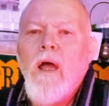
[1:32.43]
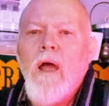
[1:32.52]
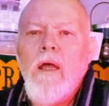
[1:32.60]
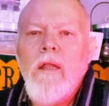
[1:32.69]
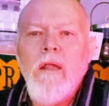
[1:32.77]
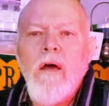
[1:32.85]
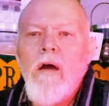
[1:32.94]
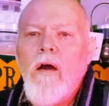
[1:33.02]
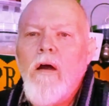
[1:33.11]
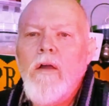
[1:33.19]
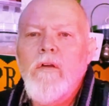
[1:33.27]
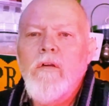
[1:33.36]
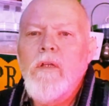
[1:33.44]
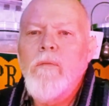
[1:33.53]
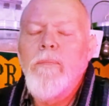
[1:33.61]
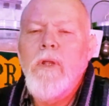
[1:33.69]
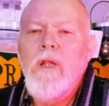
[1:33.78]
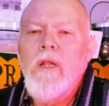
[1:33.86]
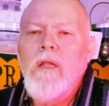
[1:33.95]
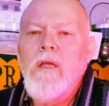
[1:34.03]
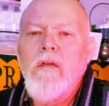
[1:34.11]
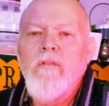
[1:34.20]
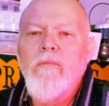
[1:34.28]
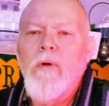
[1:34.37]
and I couldn't
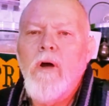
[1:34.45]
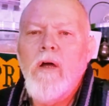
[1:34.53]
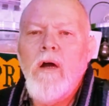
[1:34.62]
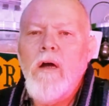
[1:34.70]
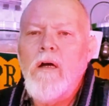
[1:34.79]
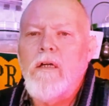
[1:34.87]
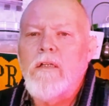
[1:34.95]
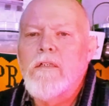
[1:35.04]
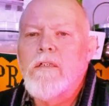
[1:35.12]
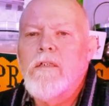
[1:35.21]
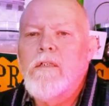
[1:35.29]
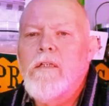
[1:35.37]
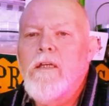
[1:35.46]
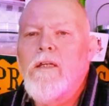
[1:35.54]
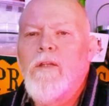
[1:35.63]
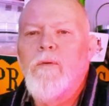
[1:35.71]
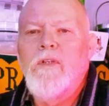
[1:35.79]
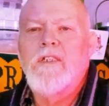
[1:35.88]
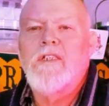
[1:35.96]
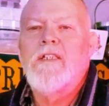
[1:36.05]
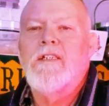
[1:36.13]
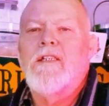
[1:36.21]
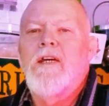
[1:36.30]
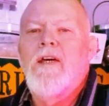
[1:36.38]
believe my eyes. It was
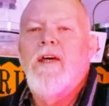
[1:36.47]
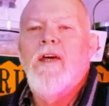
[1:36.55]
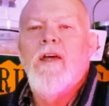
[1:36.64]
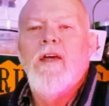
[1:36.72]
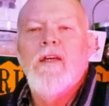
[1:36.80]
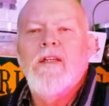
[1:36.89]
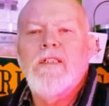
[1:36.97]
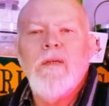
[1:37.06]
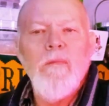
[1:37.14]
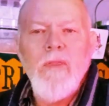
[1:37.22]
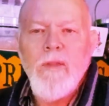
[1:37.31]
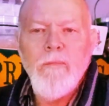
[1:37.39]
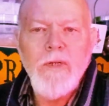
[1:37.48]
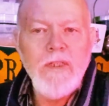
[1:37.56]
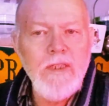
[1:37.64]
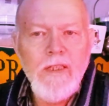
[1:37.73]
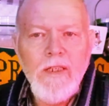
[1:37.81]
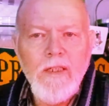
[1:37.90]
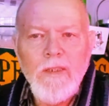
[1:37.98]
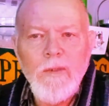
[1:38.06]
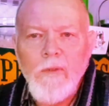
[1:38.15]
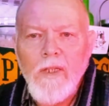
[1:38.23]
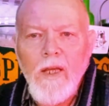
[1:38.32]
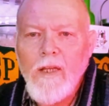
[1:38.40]
just, some of the Brazilians,
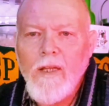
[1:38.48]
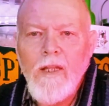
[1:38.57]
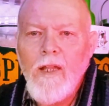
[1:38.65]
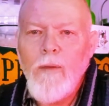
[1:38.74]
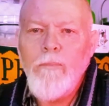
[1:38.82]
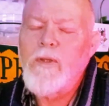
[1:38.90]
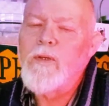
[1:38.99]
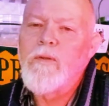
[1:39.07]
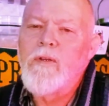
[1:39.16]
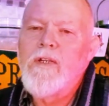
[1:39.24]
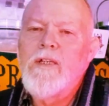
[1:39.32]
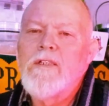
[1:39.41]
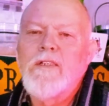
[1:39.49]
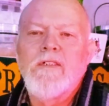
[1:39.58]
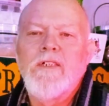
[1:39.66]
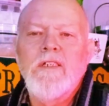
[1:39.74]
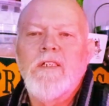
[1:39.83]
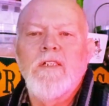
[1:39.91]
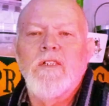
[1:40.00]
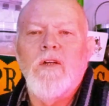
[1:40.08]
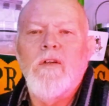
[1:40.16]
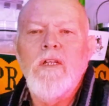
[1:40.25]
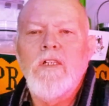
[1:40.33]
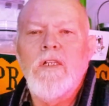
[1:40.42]
what they get up to is just
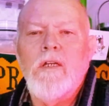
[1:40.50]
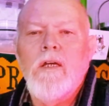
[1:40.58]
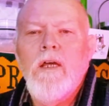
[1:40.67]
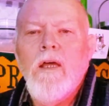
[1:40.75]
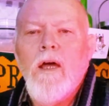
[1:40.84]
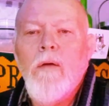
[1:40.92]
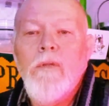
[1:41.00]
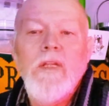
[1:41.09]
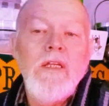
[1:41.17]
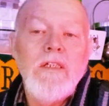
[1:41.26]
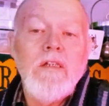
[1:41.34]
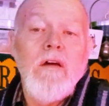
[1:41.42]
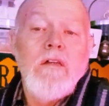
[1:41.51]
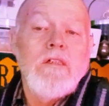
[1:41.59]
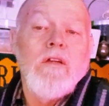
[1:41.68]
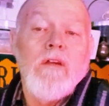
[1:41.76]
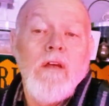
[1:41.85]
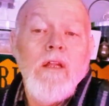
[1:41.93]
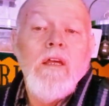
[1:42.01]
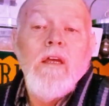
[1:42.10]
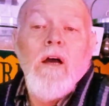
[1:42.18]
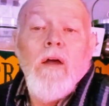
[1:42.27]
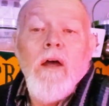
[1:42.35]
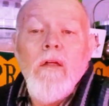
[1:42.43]
astonishing. I mean, these guys really
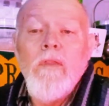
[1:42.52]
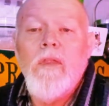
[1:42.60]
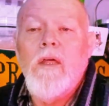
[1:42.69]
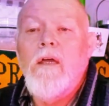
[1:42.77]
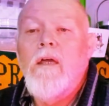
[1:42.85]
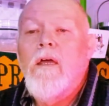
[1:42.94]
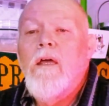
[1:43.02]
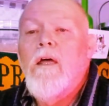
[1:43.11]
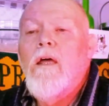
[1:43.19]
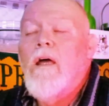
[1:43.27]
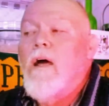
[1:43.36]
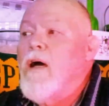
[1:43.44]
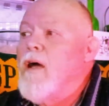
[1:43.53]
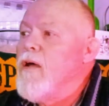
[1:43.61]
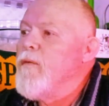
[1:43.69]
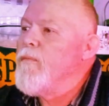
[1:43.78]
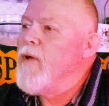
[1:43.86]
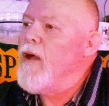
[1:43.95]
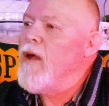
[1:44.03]
go out there um,